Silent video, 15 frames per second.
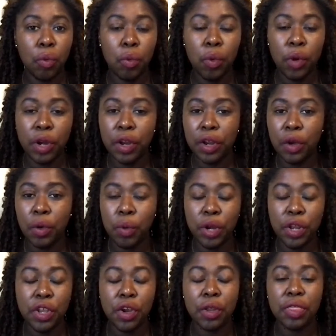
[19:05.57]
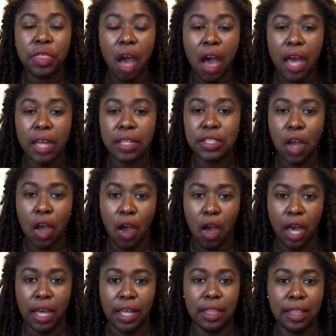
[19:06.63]
What are your thoughts
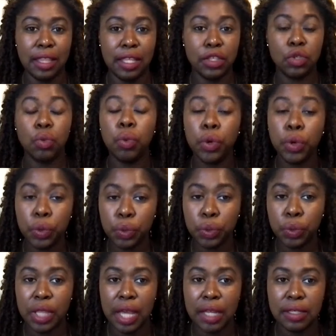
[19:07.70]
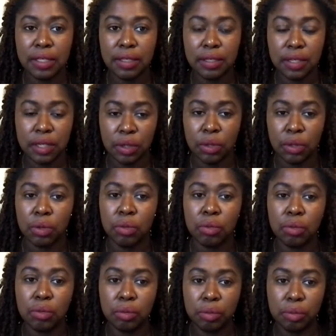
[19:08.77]
on this wound that still
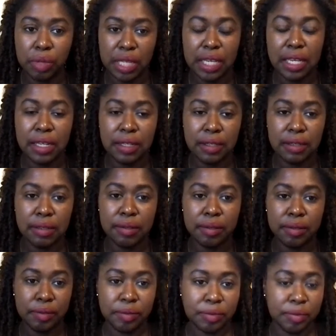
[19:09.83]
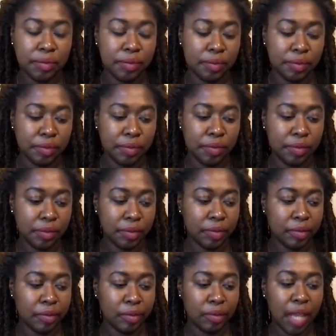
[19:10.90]
bleeds,
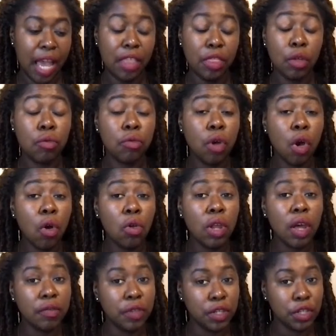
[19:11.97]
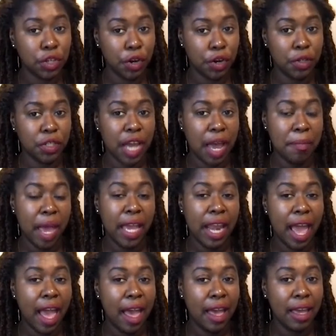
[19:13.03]
and the role of the church, I might
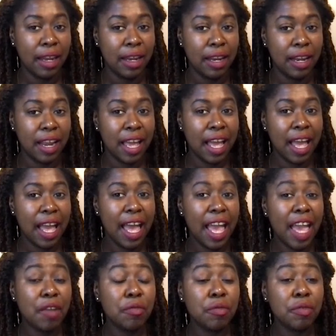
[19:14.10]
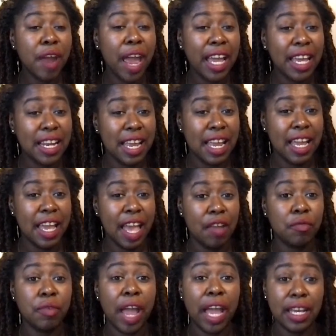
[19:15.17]
add, in reckoning
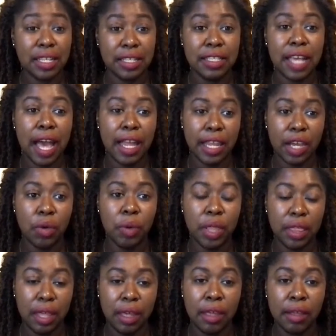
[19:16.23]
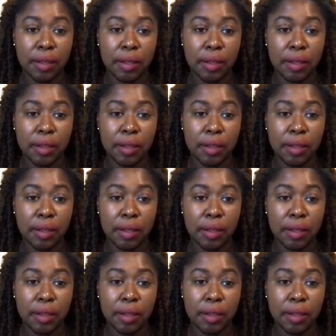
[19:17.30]
and reconciling with it?